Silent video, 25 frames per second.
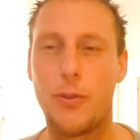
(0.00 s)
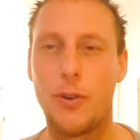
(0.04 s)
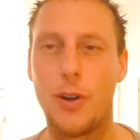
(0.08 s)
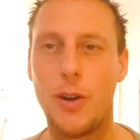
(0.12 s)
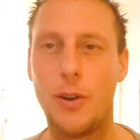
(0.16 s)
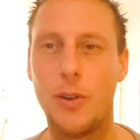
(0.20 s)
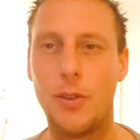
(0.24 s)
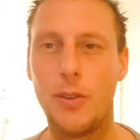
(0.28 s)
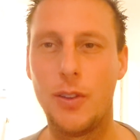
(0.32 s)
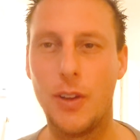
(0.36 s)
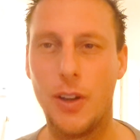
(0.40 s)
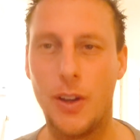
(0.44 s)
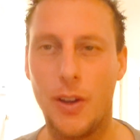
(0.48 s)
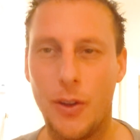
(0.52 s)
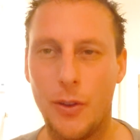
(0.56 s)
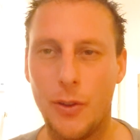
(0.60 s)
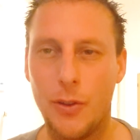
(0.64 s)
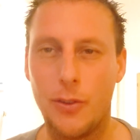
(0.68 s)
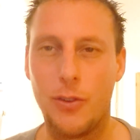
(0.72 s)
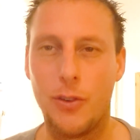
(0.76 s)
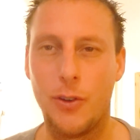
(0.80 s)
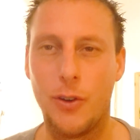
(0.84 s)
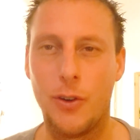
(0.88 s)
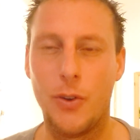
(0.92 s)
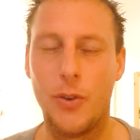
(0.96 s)
wrote
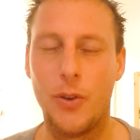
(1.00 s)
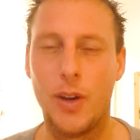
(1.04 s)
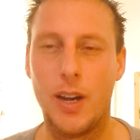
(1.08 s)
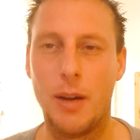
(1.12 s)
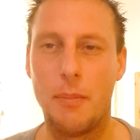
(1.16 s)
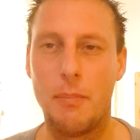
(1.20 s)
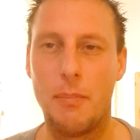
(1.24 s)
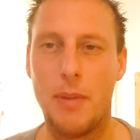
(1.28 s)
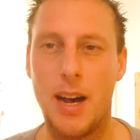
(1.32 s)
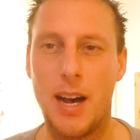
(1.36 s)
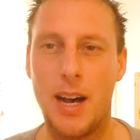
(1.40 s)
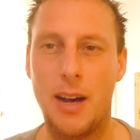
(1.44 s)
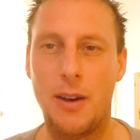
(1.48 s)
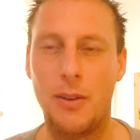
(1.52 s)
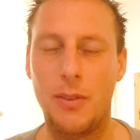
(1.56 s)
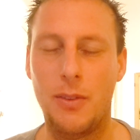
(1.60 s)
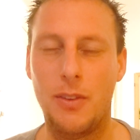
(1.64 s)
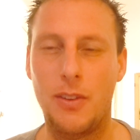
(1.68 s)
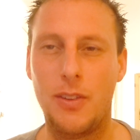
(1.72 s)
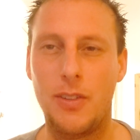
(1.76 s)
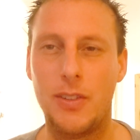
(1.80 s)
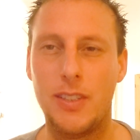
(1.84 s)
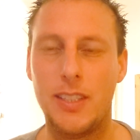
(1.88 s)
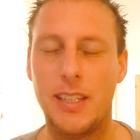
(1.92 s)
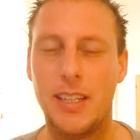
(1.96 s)
also
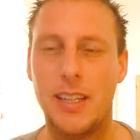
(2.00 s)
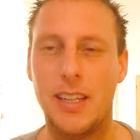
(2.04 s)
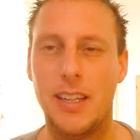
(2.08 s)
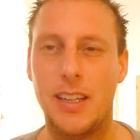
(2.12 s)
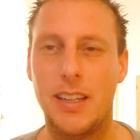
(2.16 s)
about